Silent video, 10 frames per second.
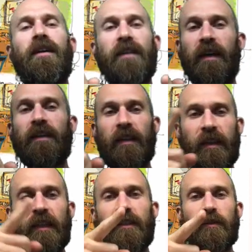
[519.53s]
yeah,
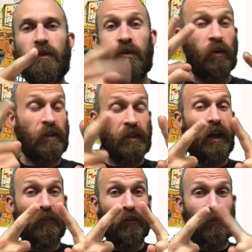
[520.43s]
these so
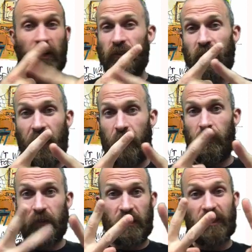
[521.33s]
aside from venture
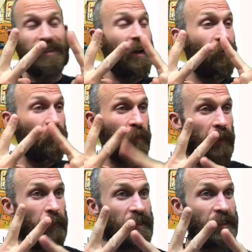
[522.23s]
capitalists, aside from
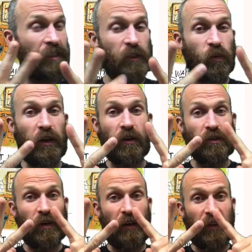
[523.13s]
big businesses, we
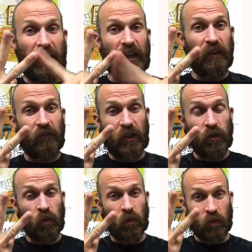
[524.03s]
also have
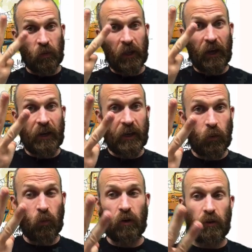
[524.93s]
individuals with high
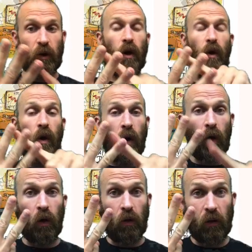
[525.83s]
net worth
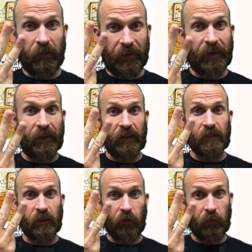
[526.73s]
all getting
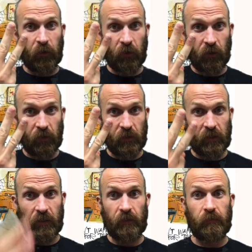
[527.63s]
into
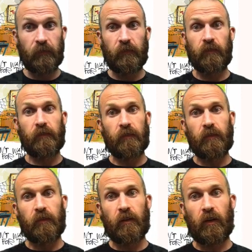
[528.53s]
cryptocurrency.
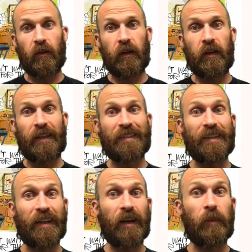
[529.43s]
All right, that's a
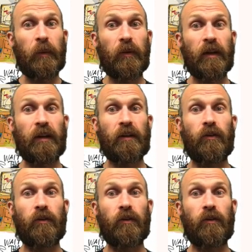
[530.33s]
lot of people getting into